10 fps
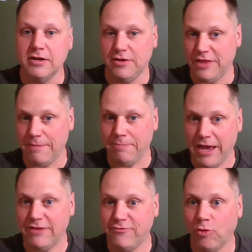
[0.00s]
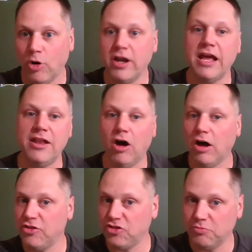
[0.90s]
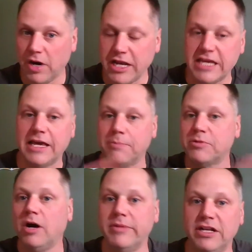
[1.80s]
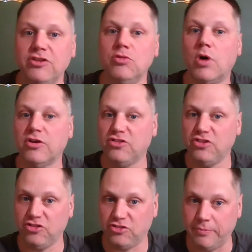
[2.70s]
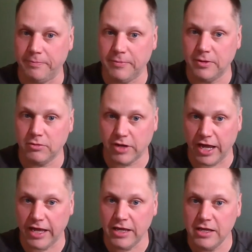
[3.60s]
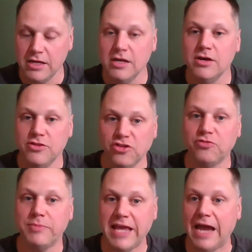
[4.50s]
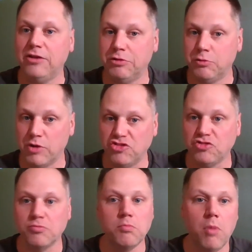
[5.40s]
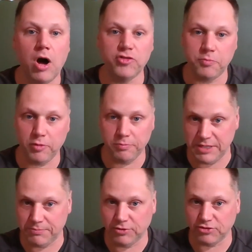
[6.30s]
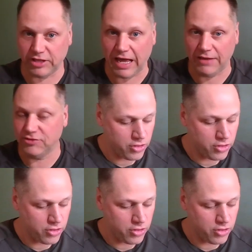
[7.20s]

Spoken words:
They paid for it, and all this money kept coming into our system, okay? This began to enrich multiple people's lives.